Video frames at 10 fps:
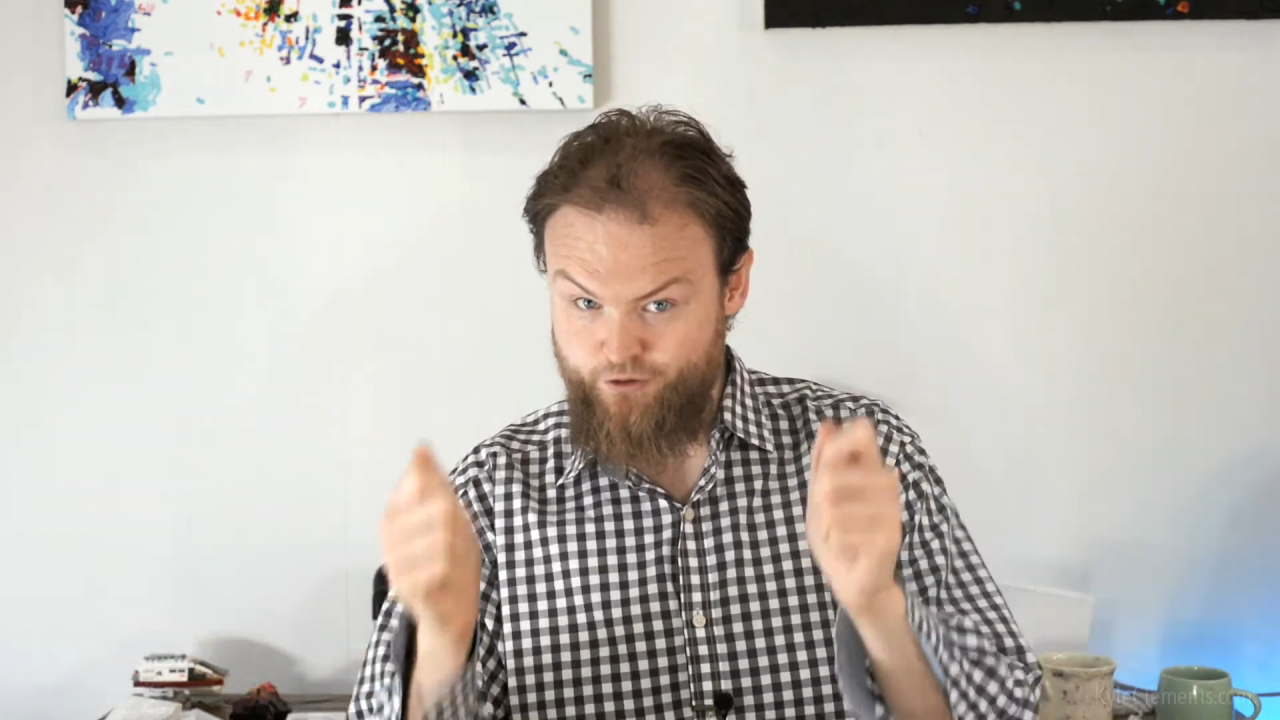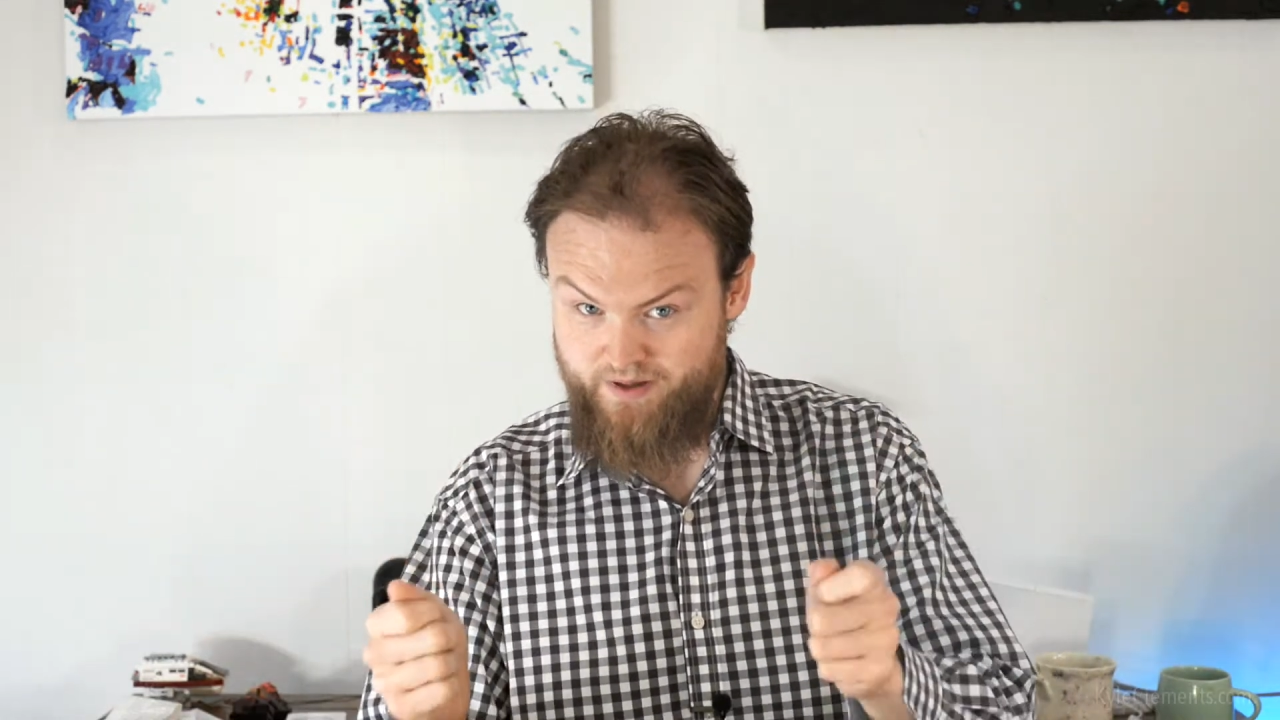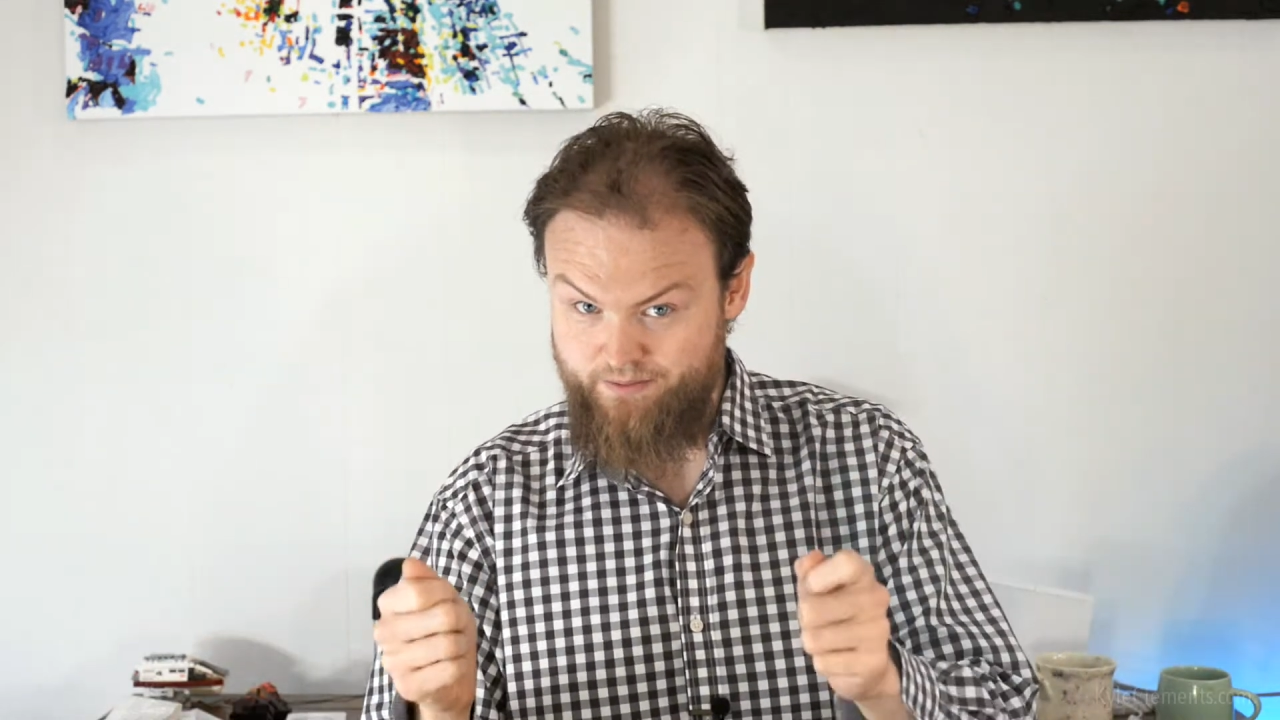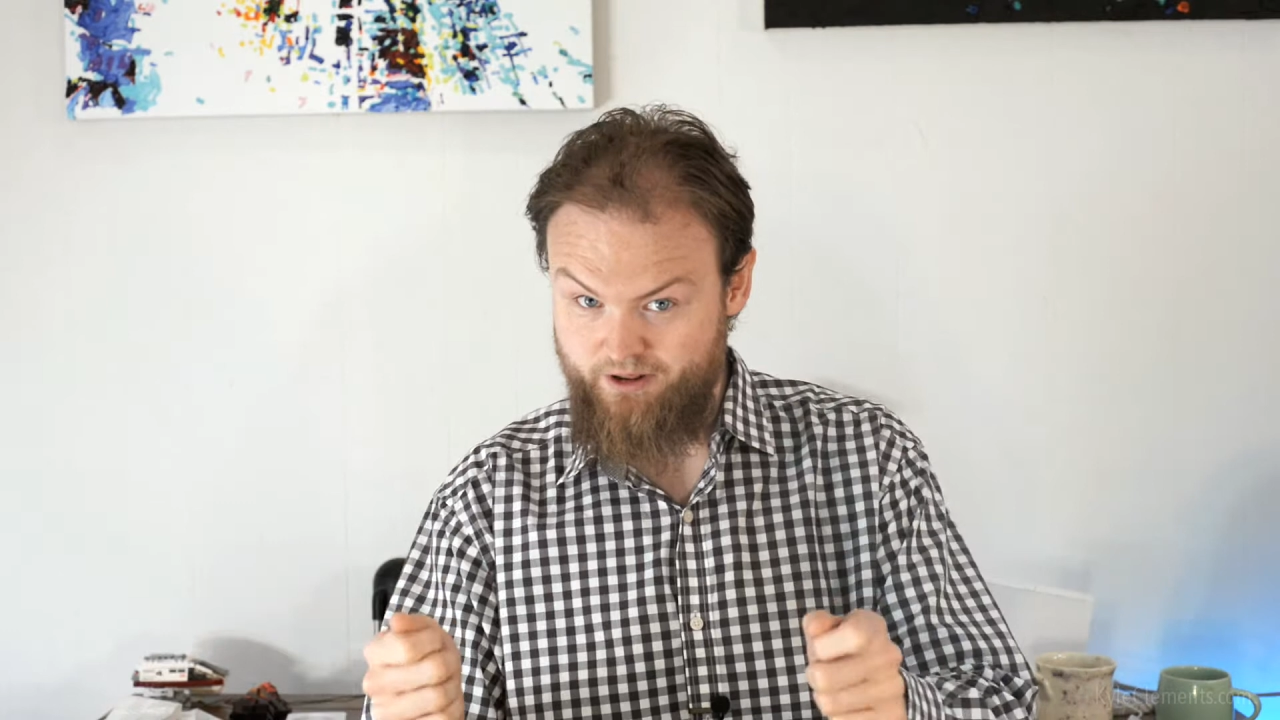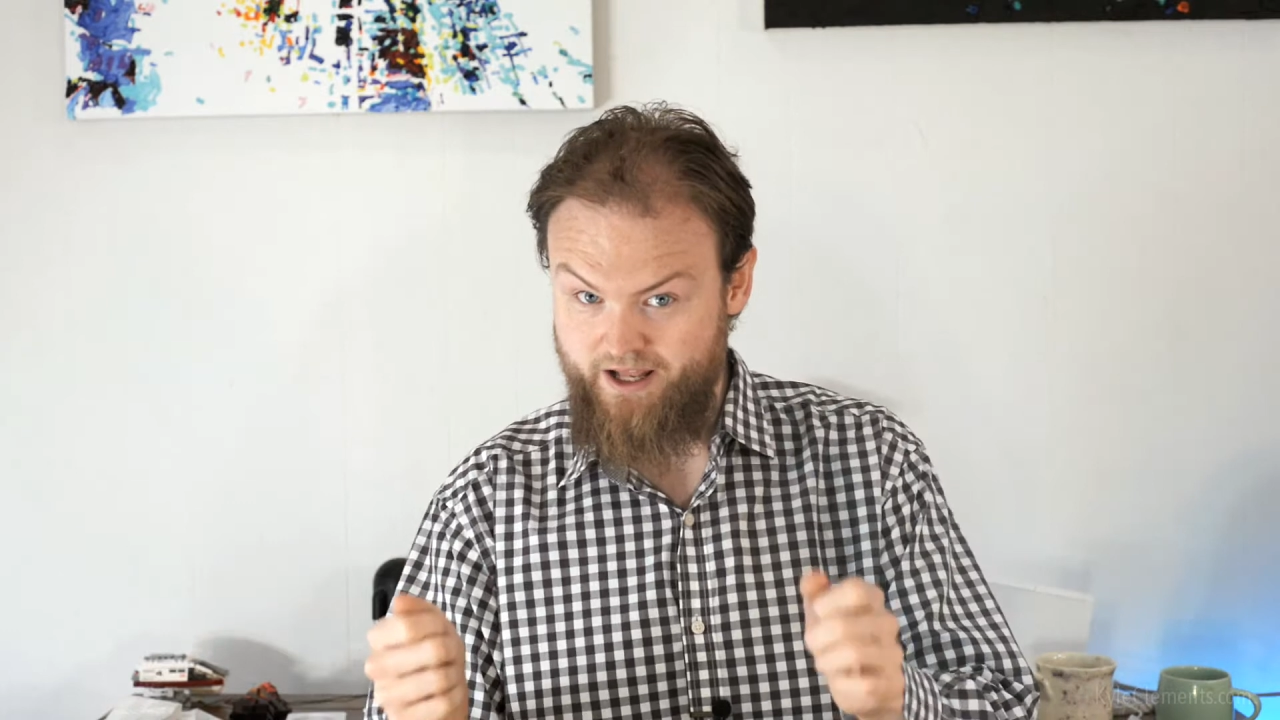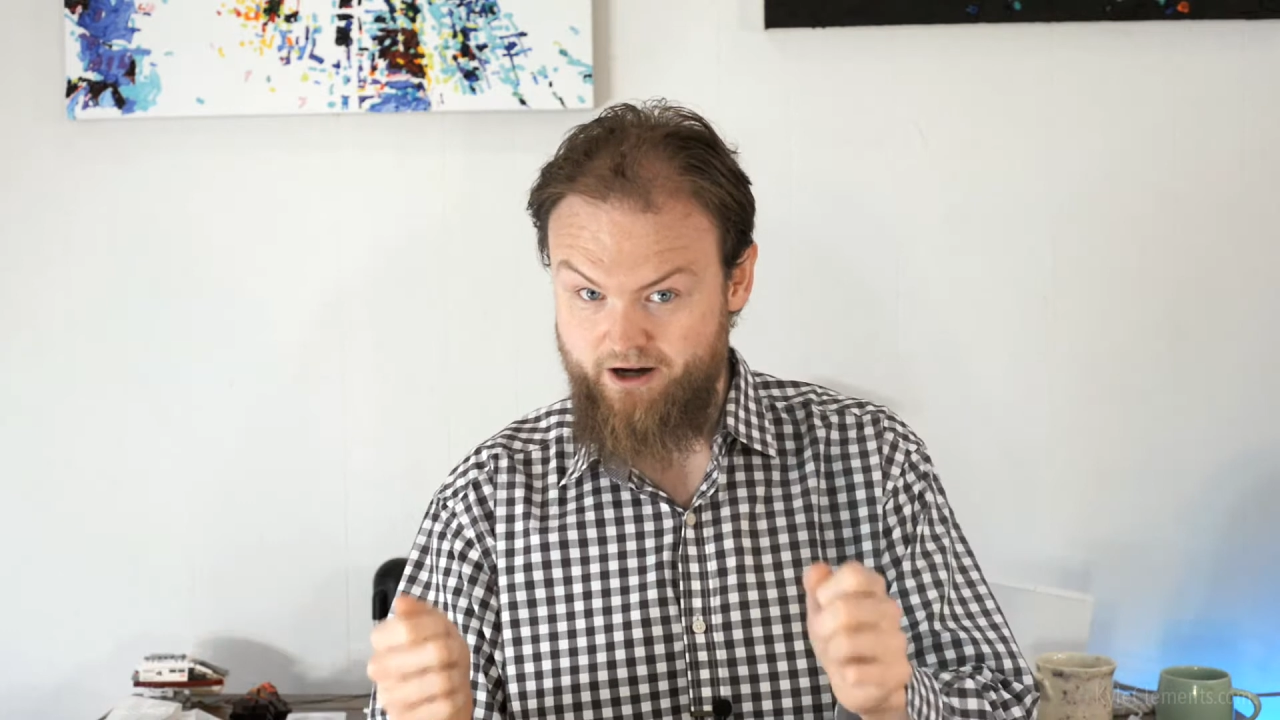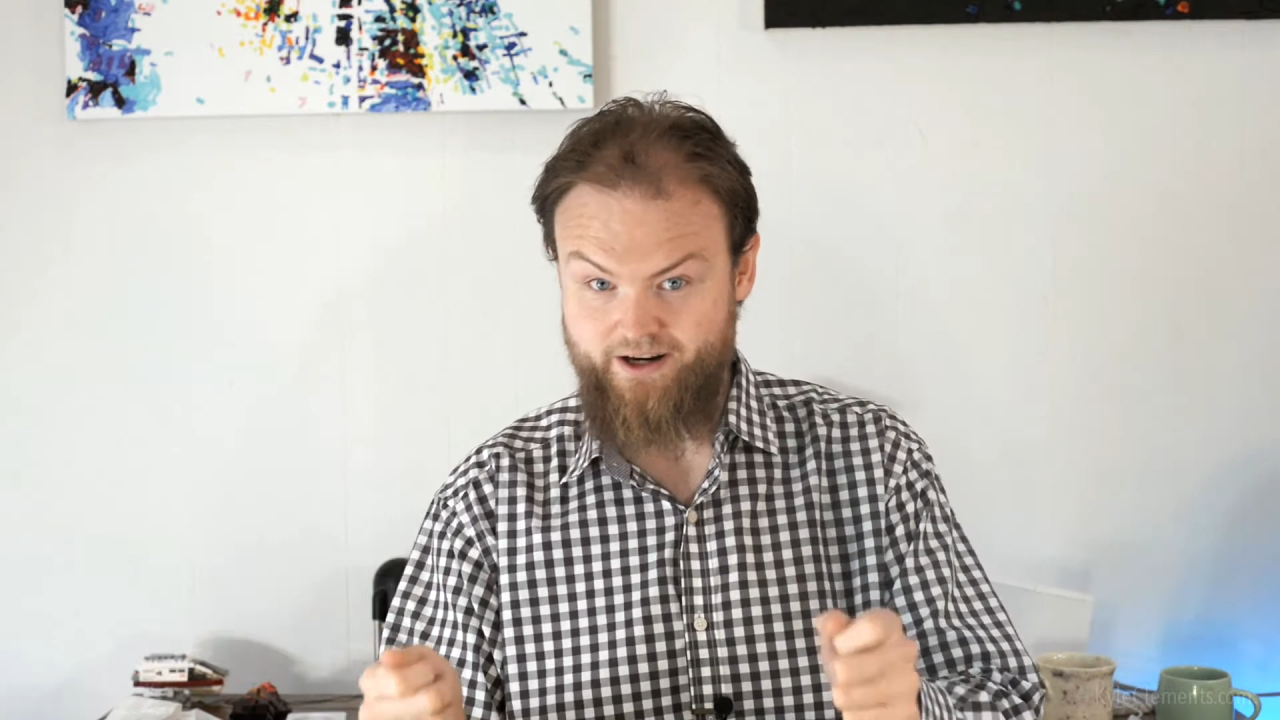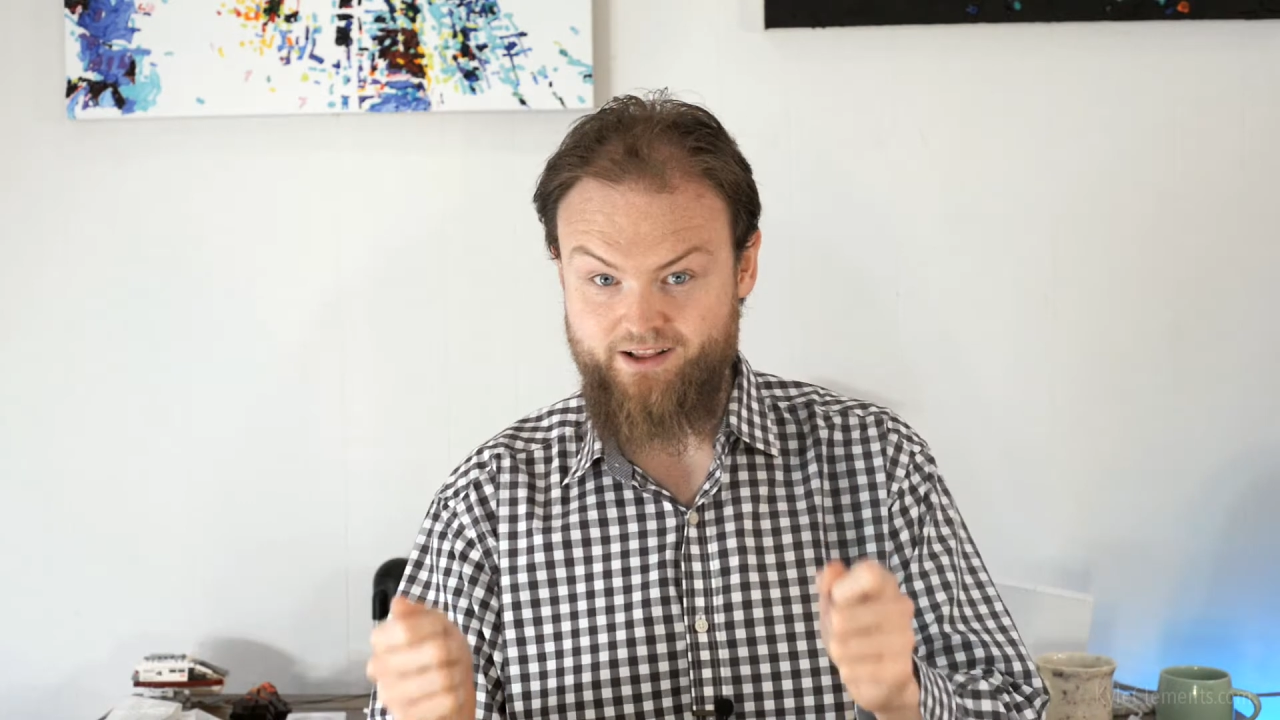people carrying